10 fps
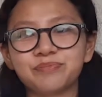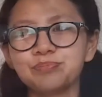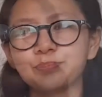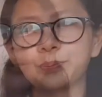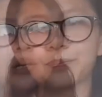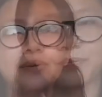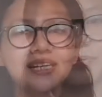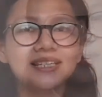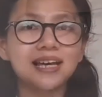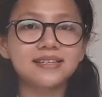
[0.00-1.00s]
we will be
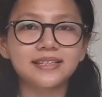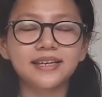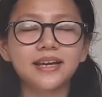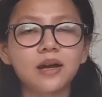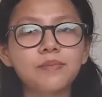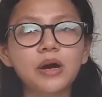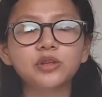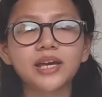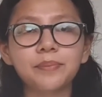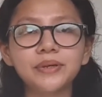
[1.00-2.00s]
discussing
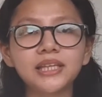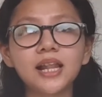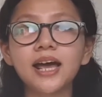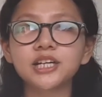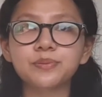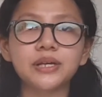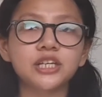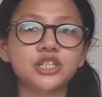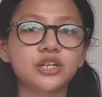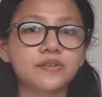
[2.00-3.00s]
about capital
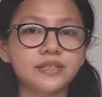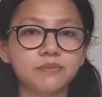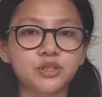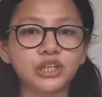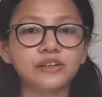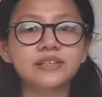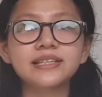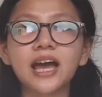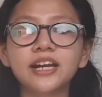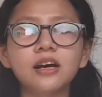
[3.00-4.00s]
expenditure
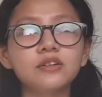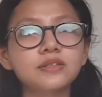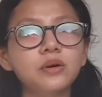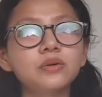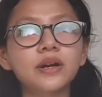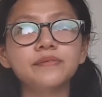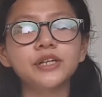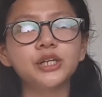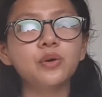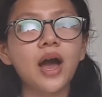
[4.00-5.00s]
assumptions and also
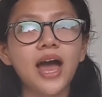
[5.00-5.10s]
revenue